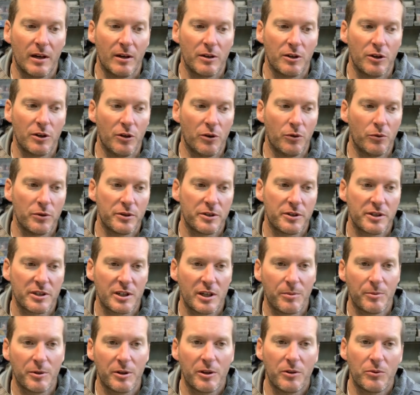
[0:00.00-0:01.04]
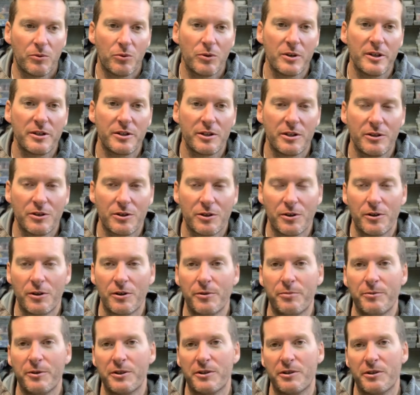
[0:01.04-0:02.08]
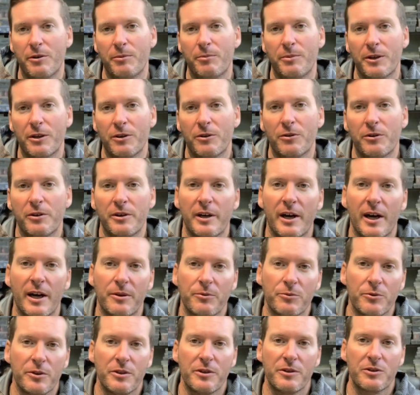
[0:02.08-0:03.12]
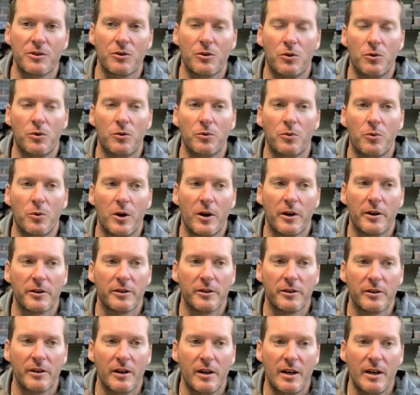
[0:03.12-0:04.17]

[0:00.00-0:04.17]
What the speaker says: You know, with some of the recent tournaments that have been going on with this cold water,